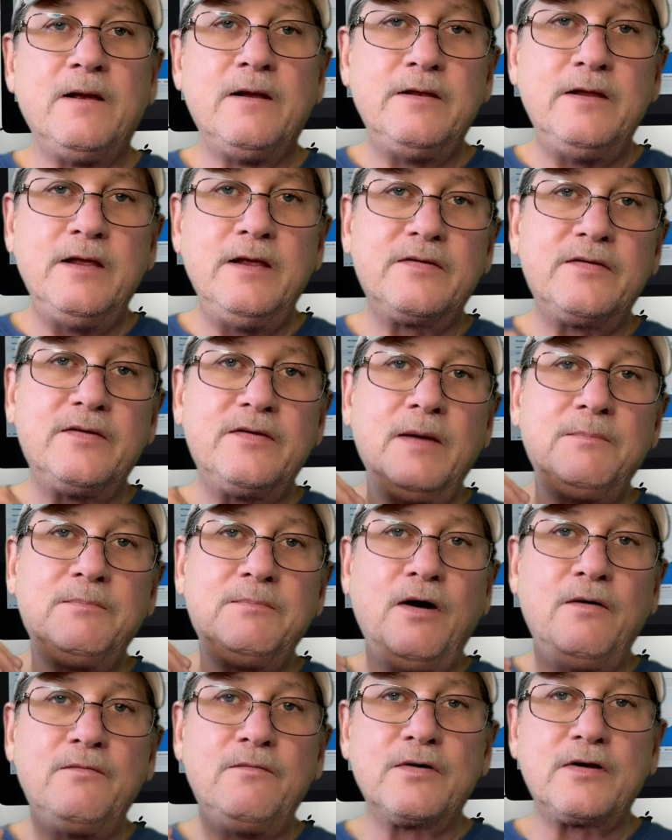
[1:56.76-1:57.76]
Next up,
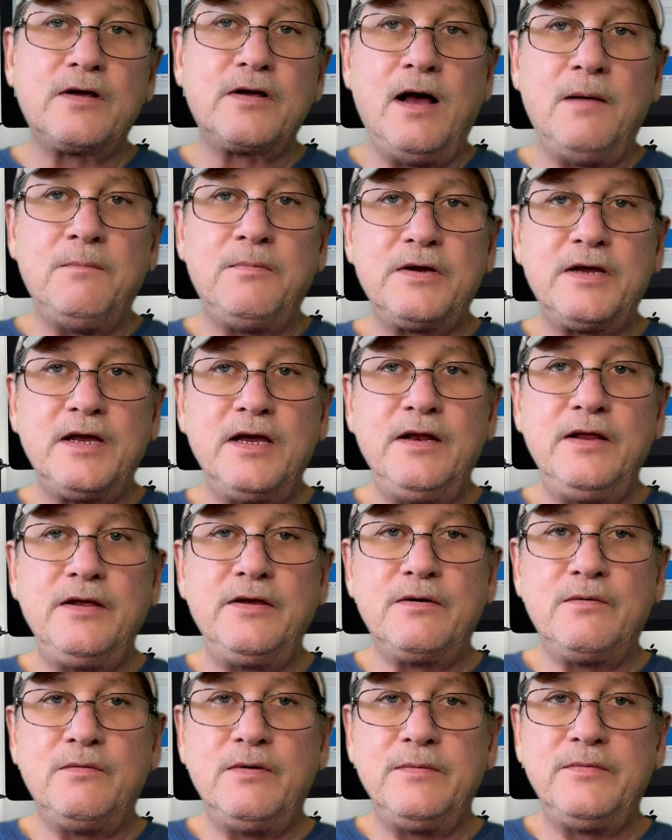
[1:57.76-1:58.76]
overcomplicating
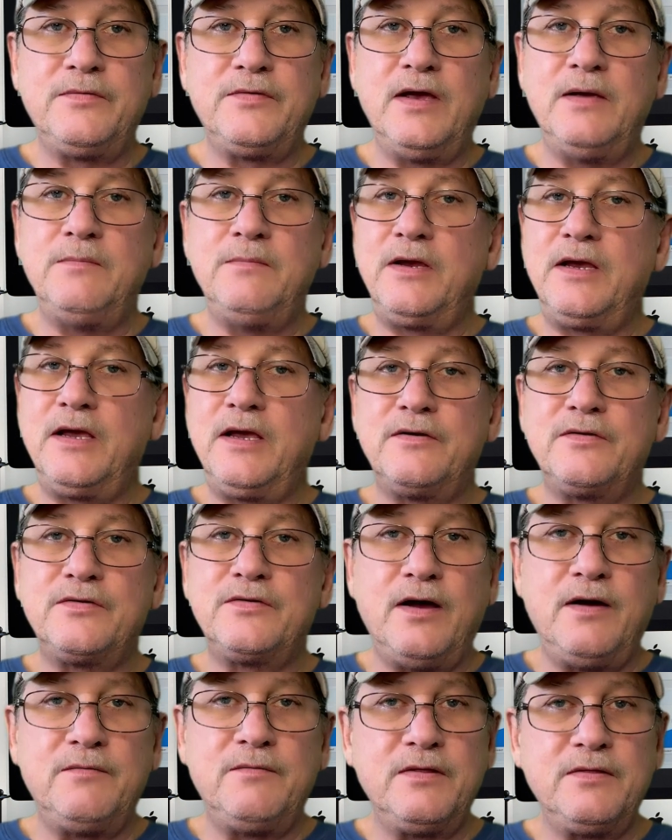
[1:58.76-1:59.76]
your website. Beginners
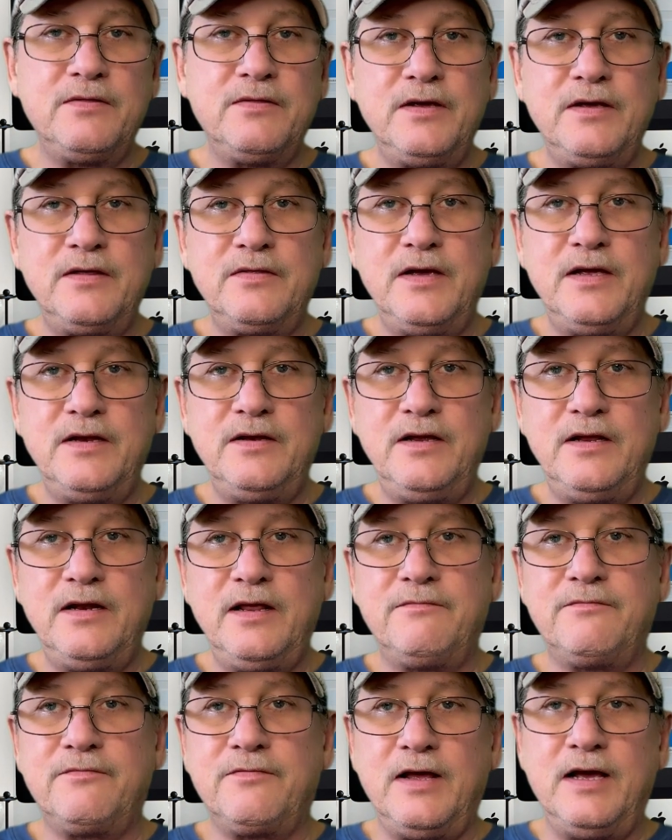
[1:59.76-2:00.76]
often think they need
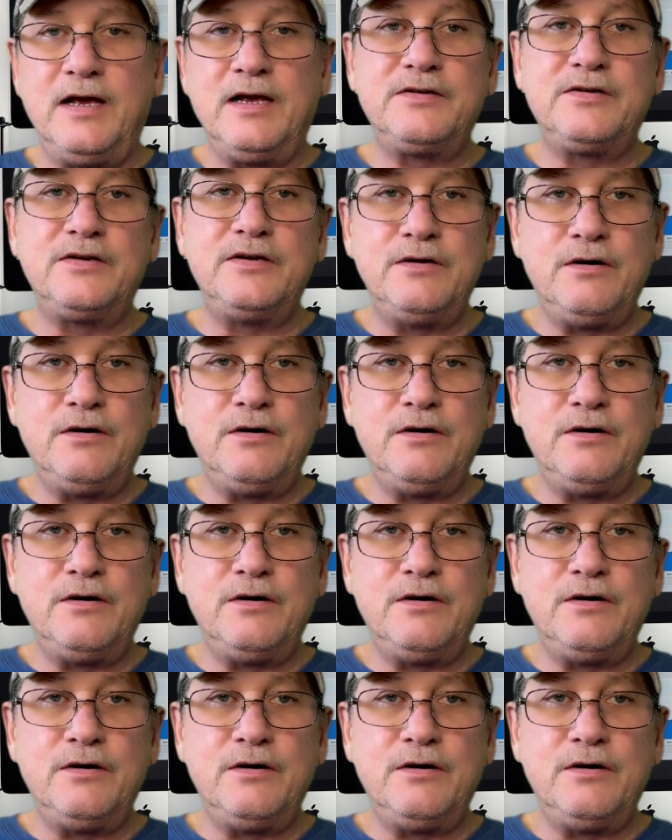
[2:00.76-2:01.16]
a flashy,